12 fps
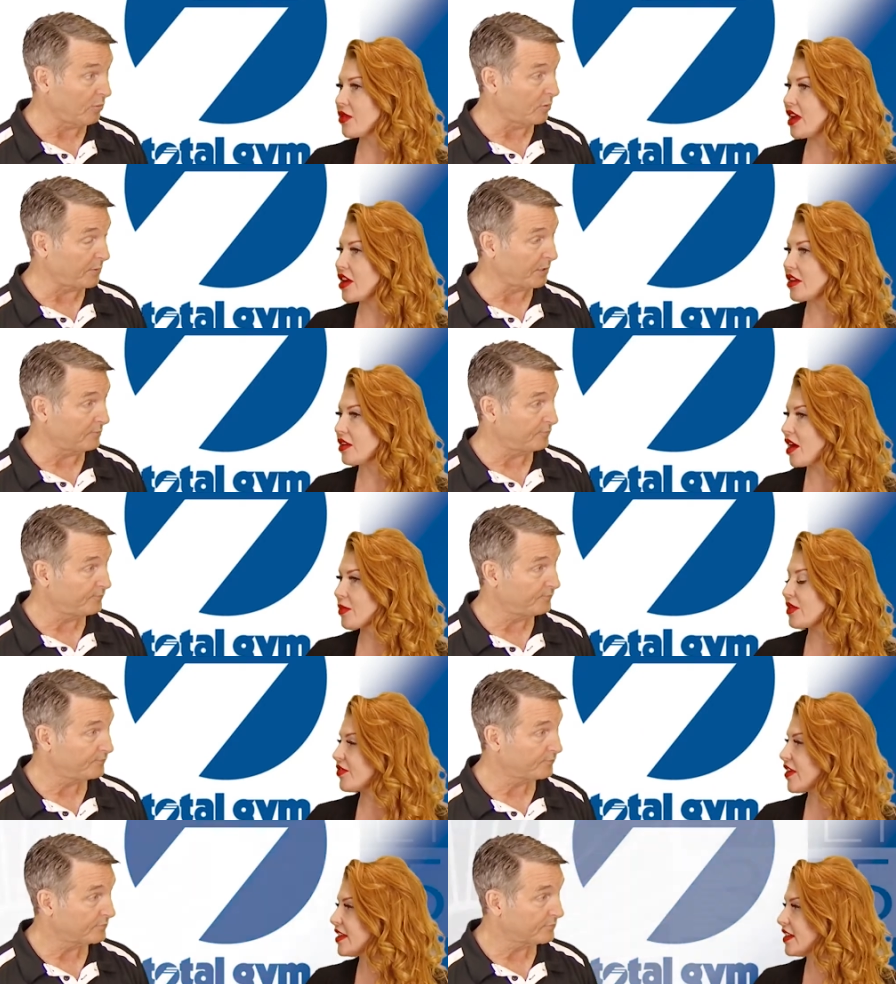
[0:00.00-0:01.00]
Speaker 1: I don't care. Be.
Speaker 2: I'm gonna
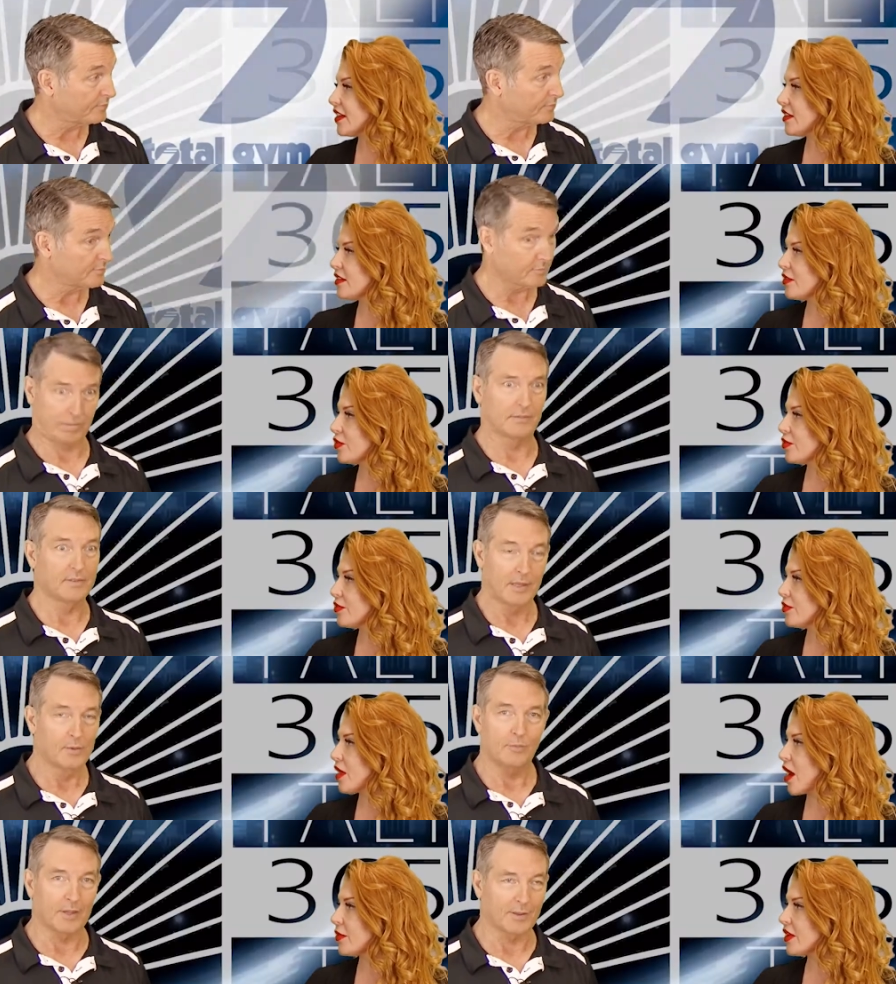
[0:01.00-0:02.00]
find it.
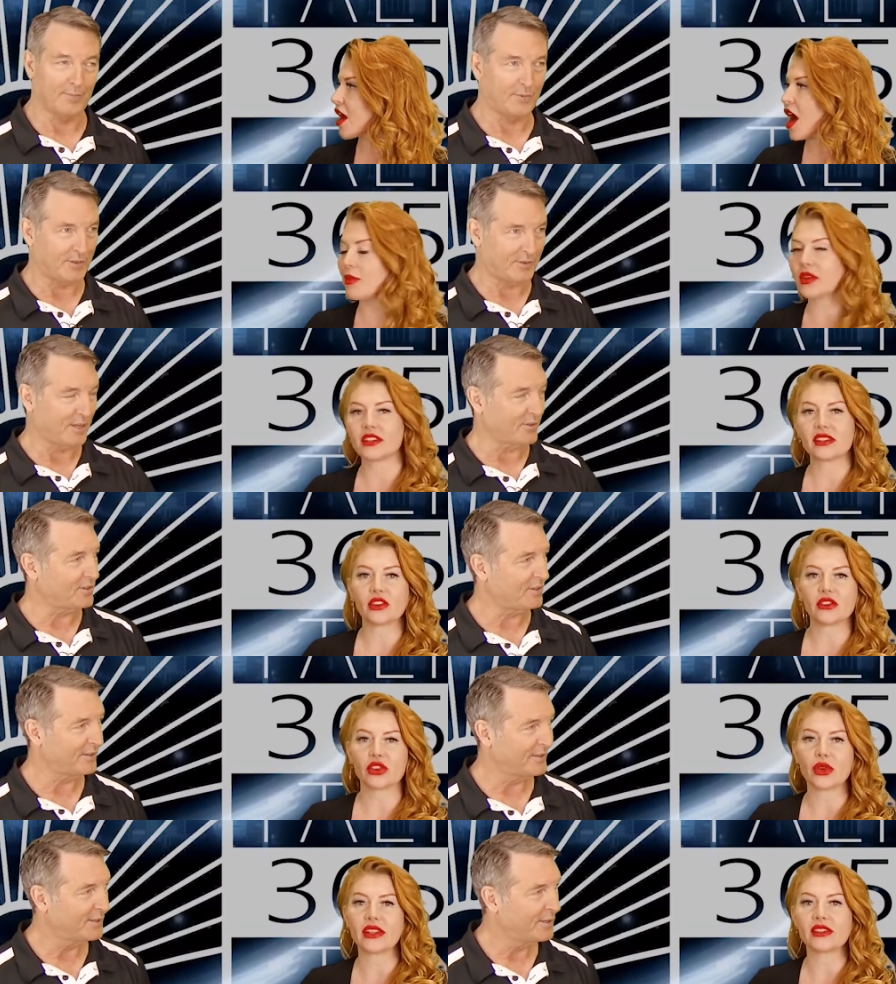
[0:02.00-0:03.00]
Well, I'm gonna, still
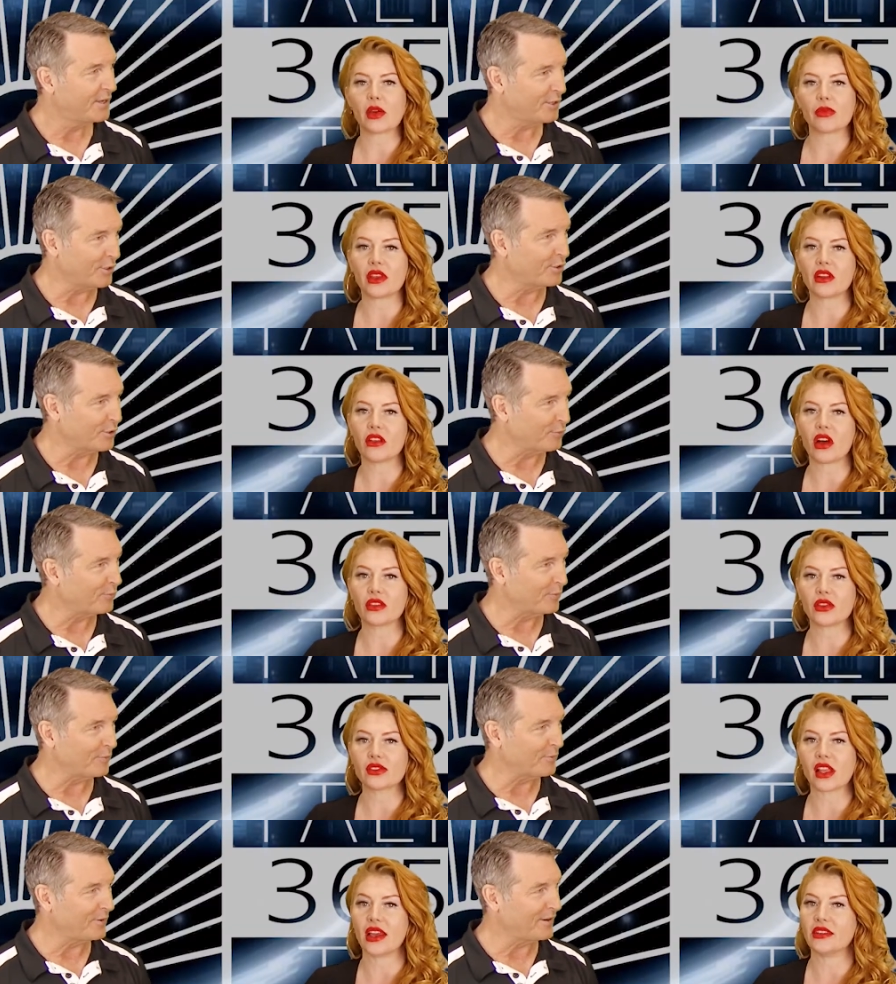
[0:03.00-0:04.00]
do it. Something you, along
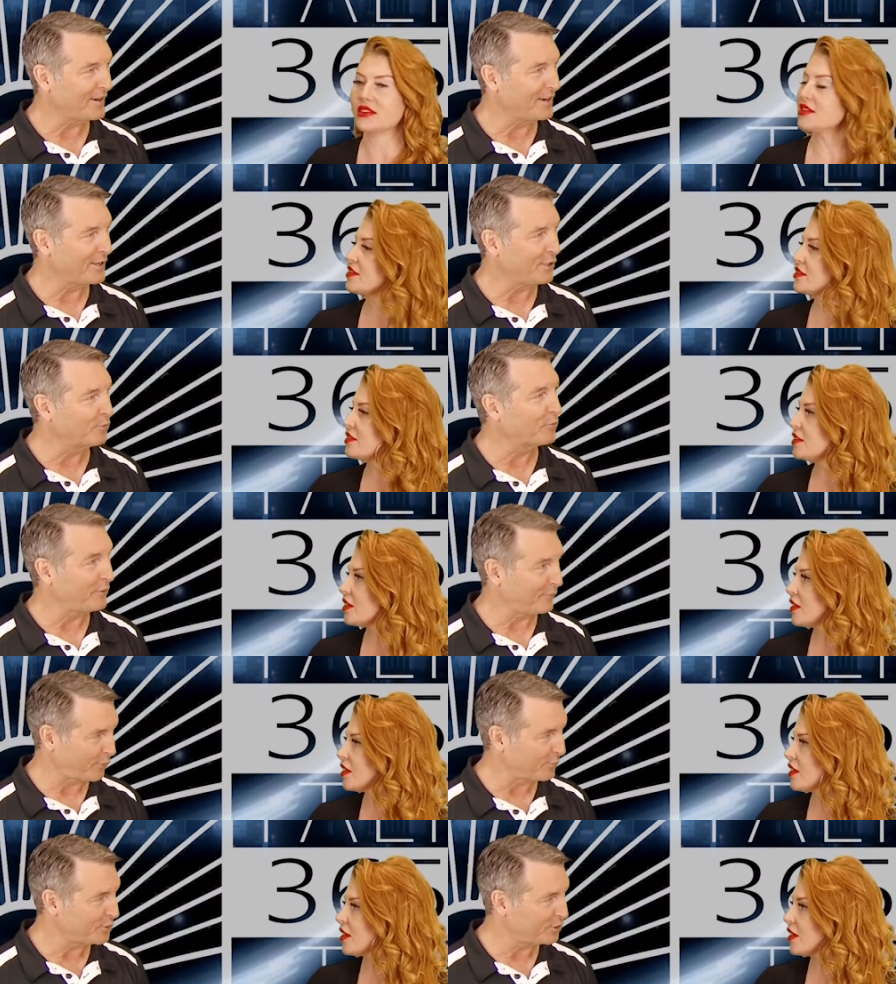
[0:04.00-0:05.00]
those lines.
Speaker 1: You'll
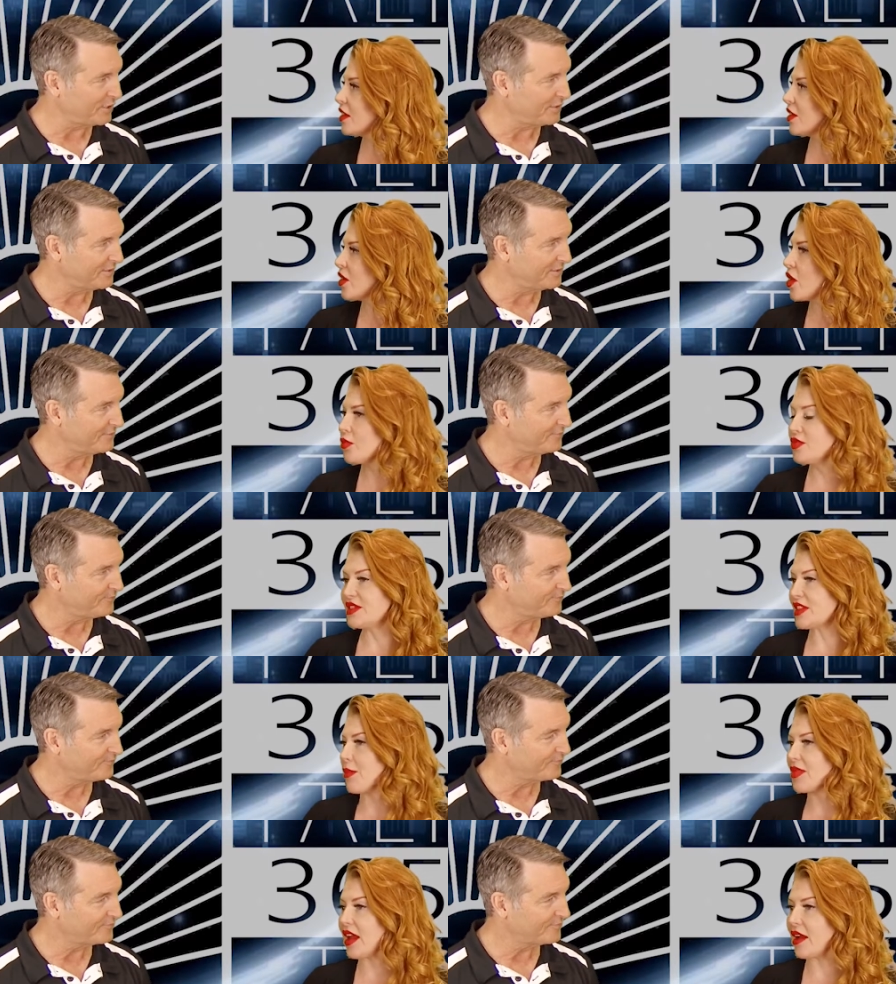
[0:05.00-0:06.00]
refurbish
Speaker 2: it.
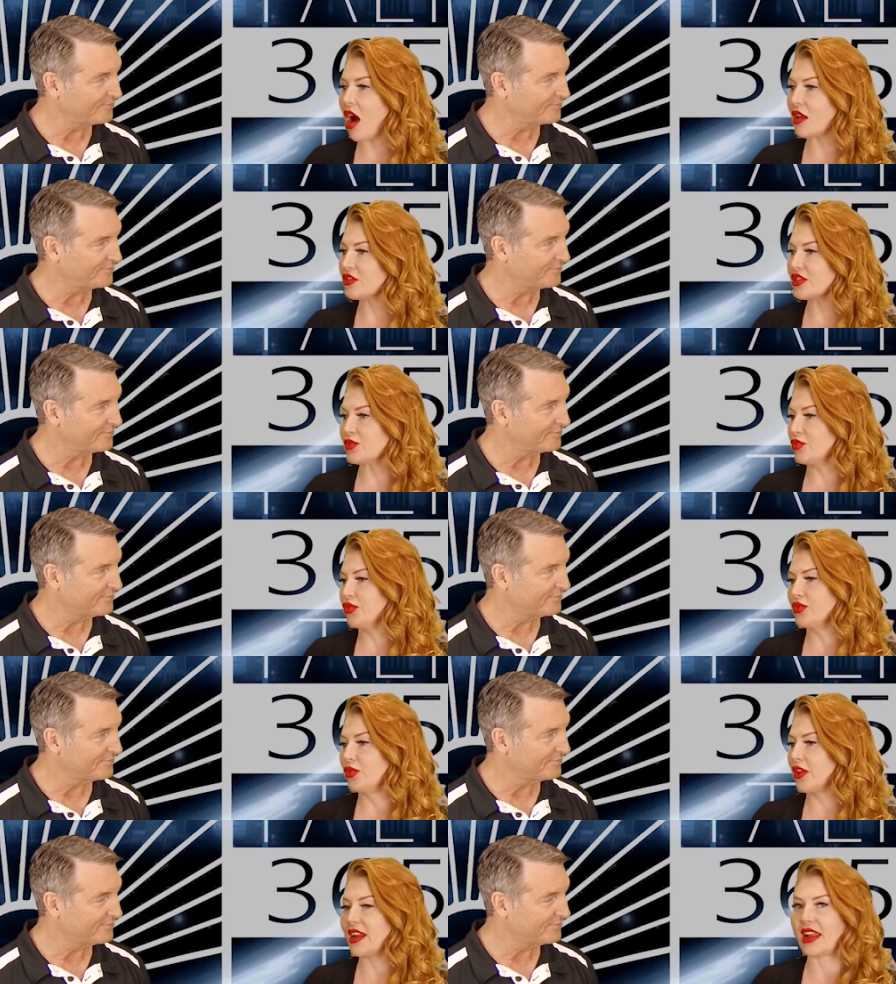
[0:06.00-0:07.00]
Something. I'll just
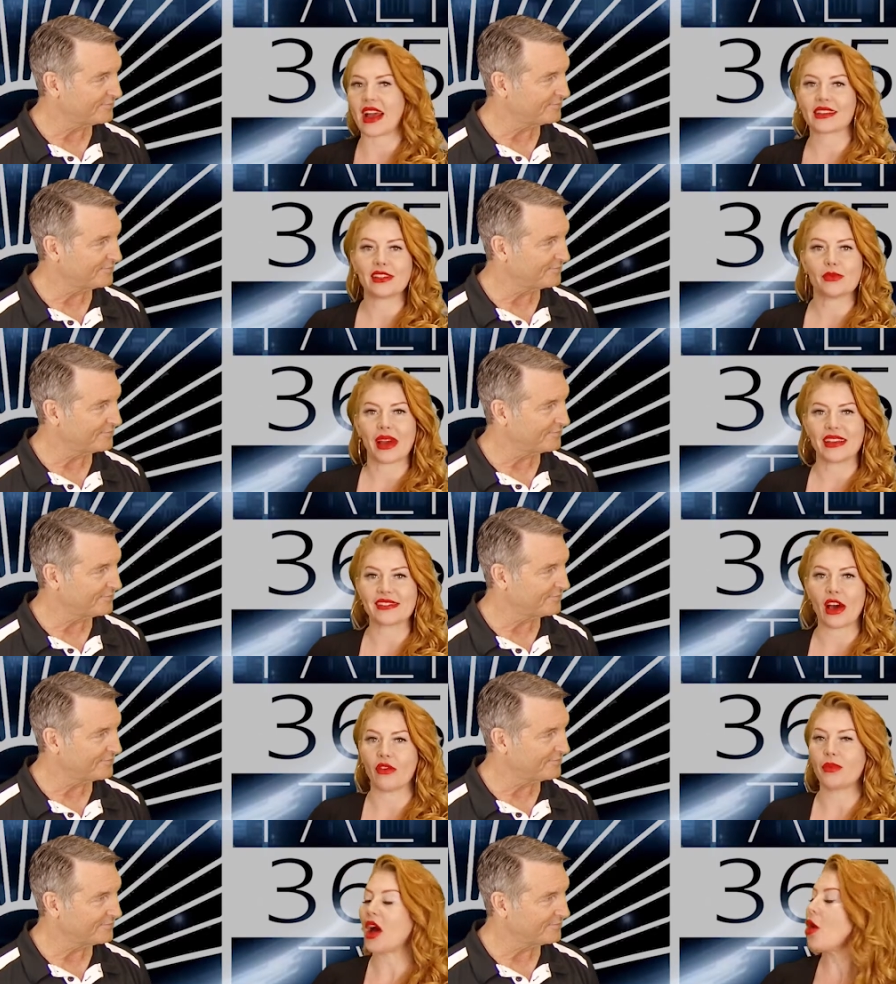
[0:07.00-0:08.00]
reenact it
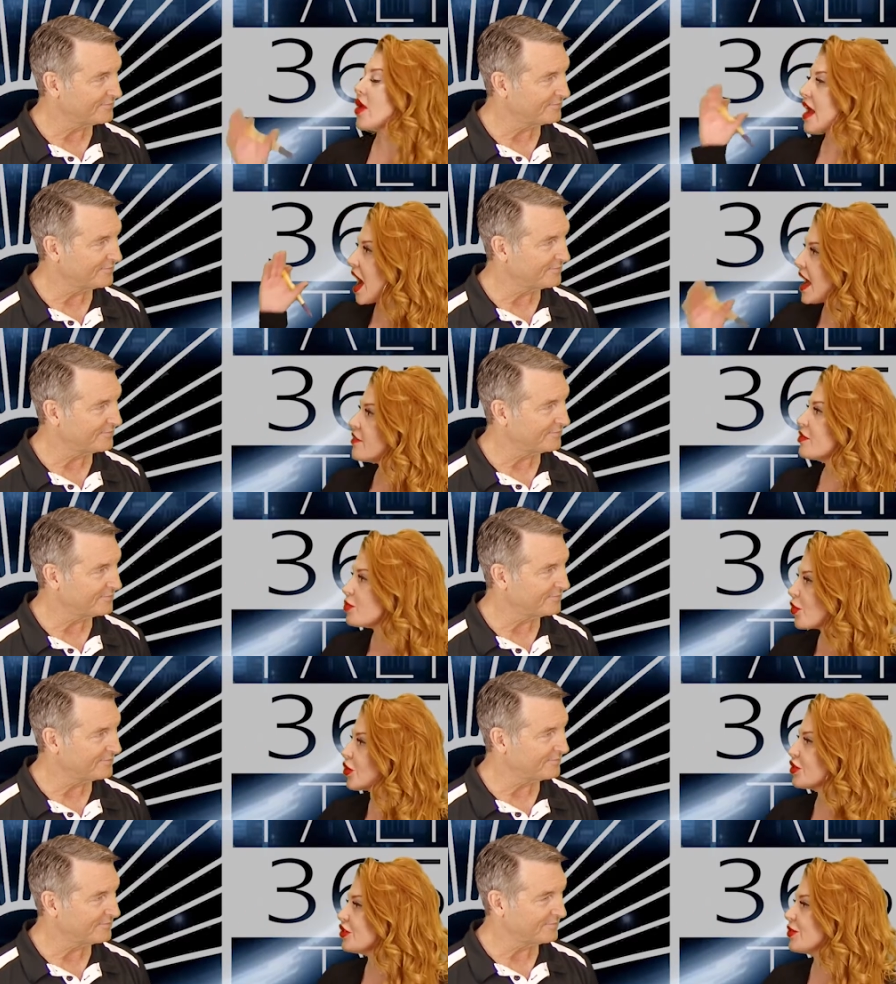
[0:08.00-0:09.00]
myself. But okay, I have
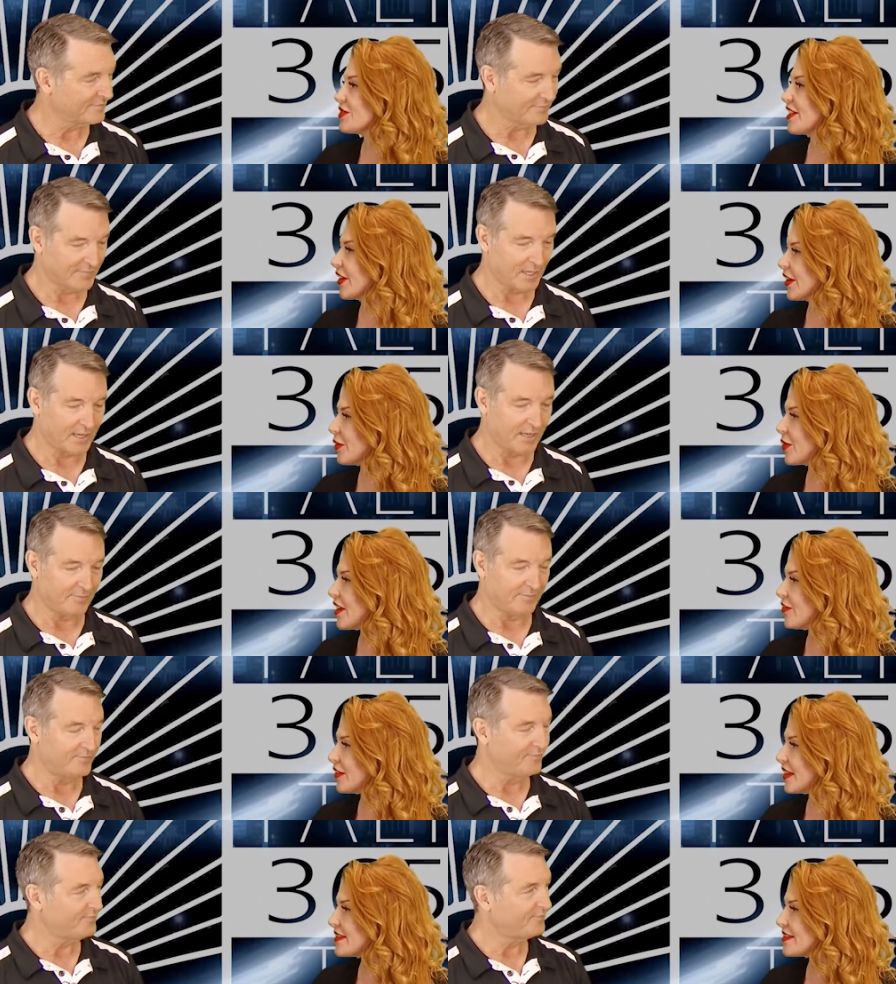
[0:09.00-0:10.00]
important news here. Are you okay. ready for
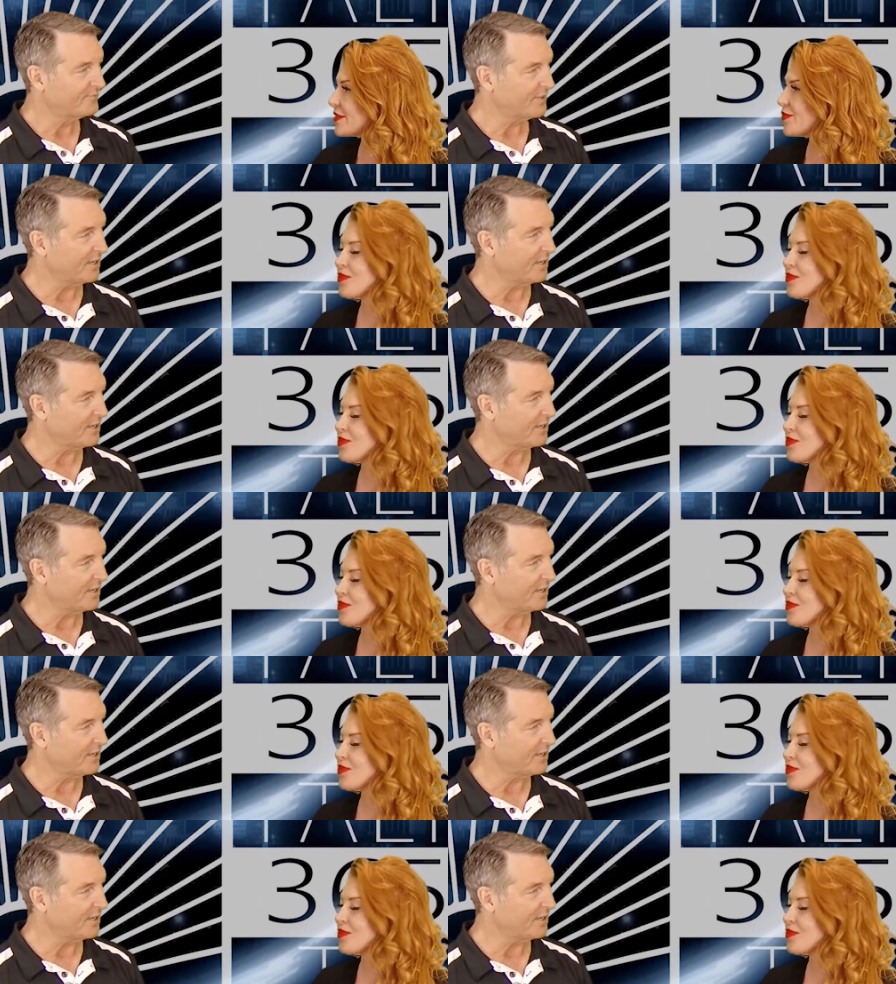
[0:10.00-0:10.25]
this?